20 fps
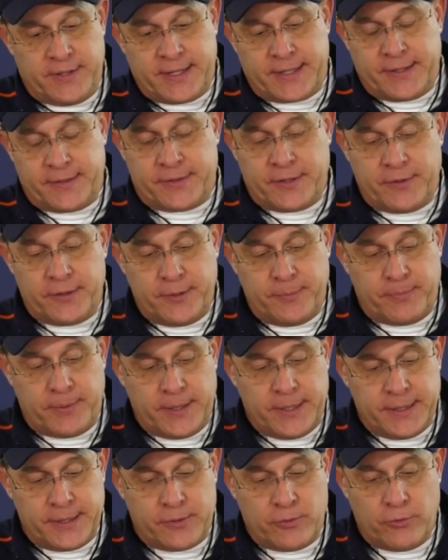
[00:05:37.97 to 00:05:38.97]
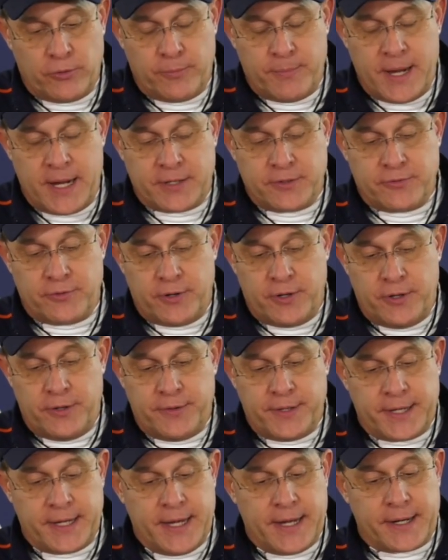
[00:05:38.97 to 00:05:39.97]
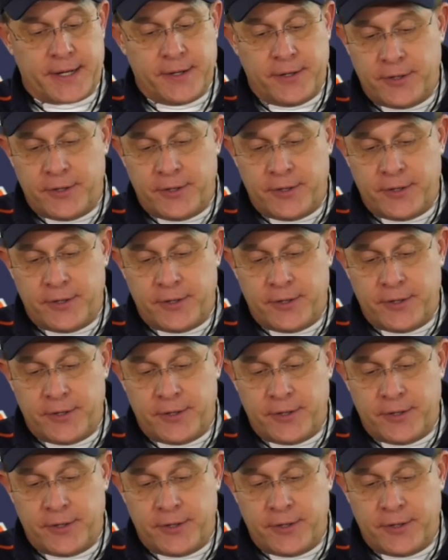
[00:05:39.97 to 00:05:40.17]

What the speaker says: like a 30-play quarterback draw that got